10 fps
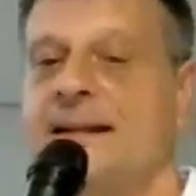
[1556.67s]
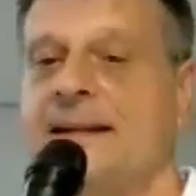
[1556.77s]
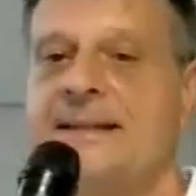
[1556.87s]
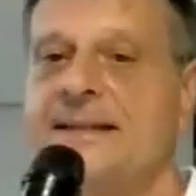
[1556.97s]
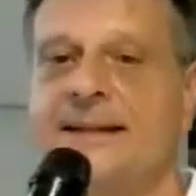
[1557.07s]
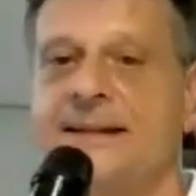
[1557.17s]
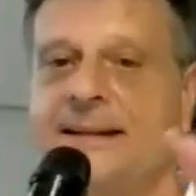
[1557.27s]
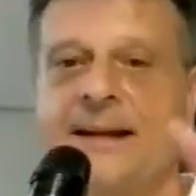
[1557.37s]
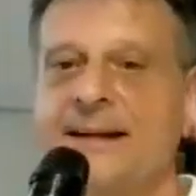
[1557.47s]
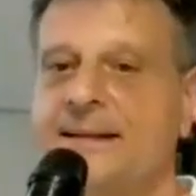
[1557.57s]
That's a
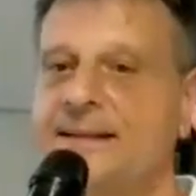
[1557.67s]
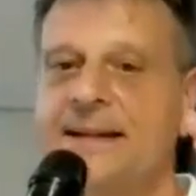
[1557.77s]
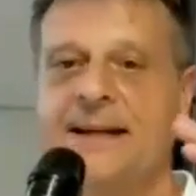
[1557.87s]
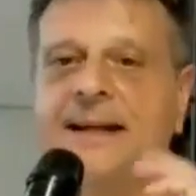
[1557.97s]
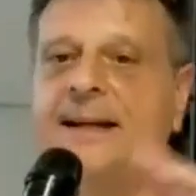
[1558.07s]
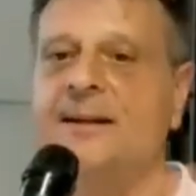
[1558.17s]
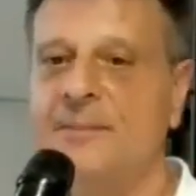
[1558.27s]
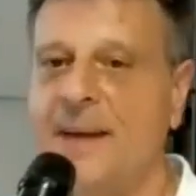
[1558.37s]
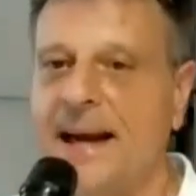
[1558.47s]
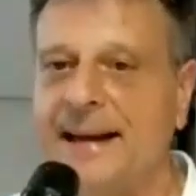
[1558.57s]

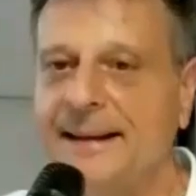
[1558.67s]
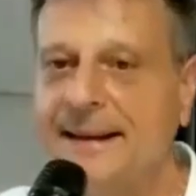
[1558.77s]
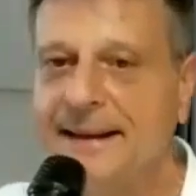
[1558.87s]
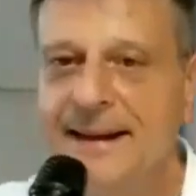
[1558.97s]
killer, man.